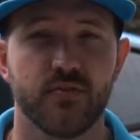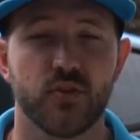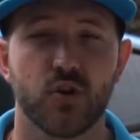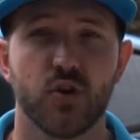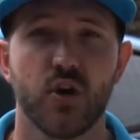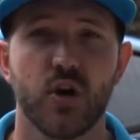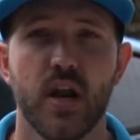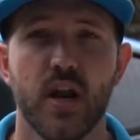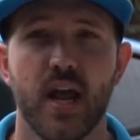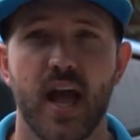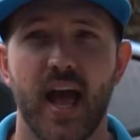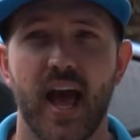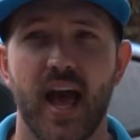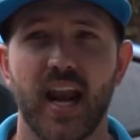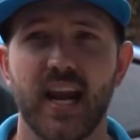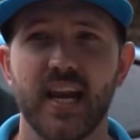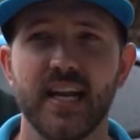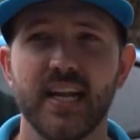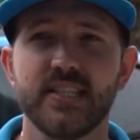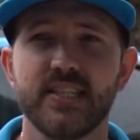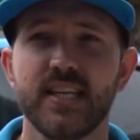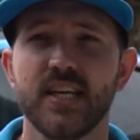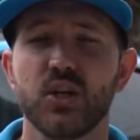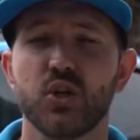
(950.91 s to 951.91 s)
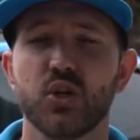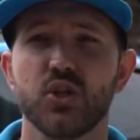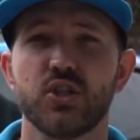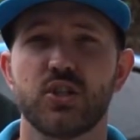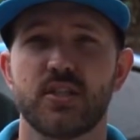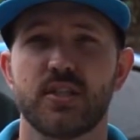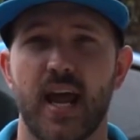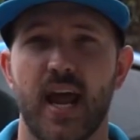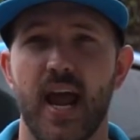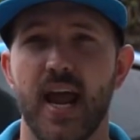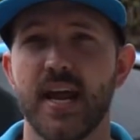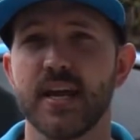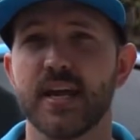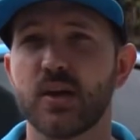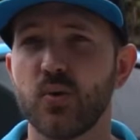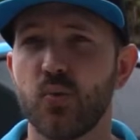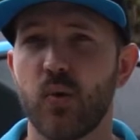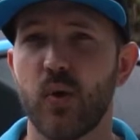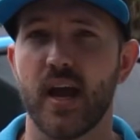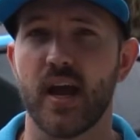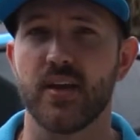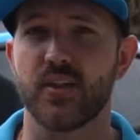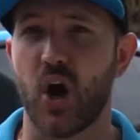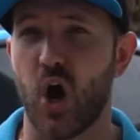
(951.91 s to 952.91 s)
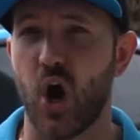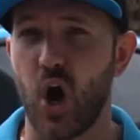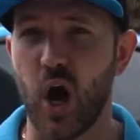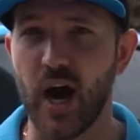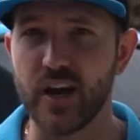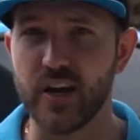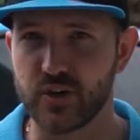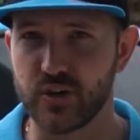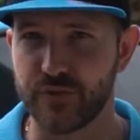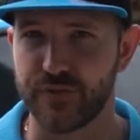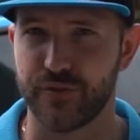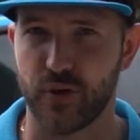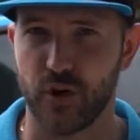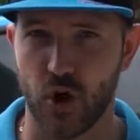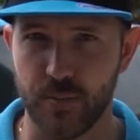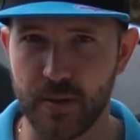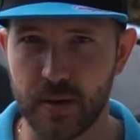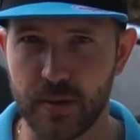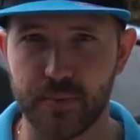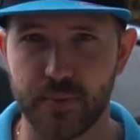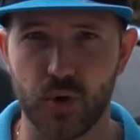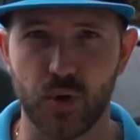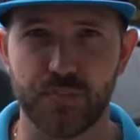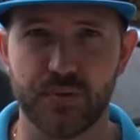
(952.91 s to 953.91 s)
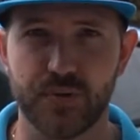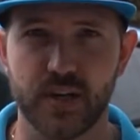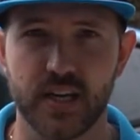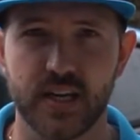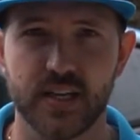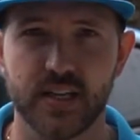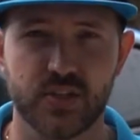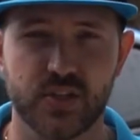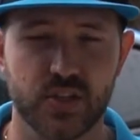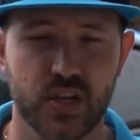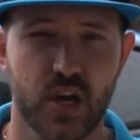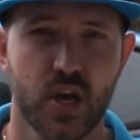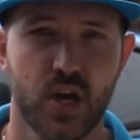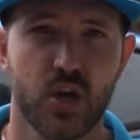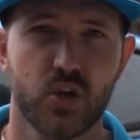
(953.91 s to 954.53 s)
or at least it could take away the hydrophobic properties.